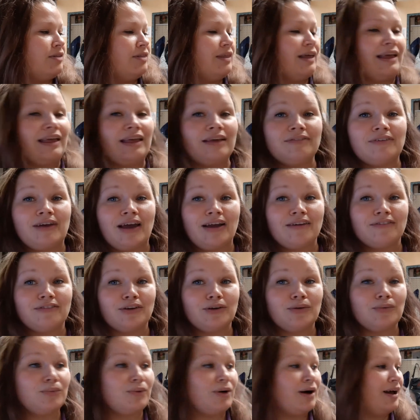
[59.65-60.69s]
They give
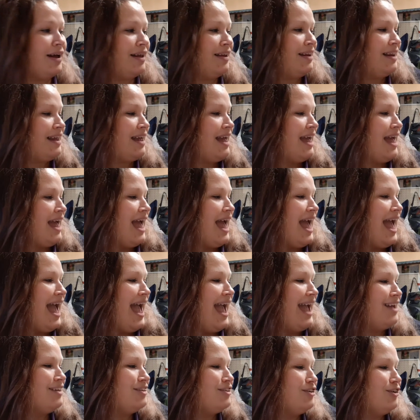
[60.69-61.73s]
everyone
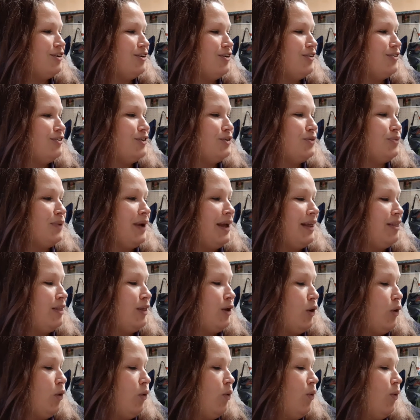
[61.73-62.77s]
a turn to ring
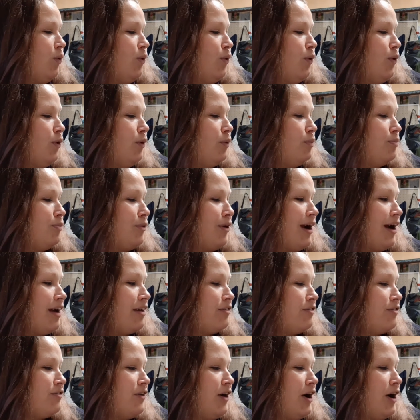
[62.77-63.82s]
the old
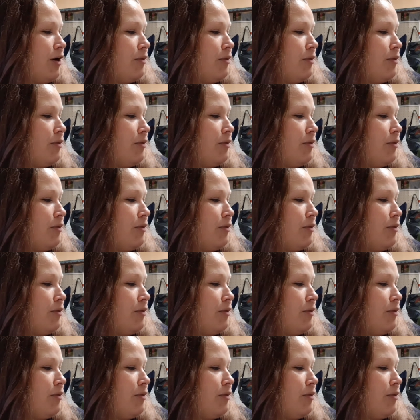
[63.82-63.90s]
brass fire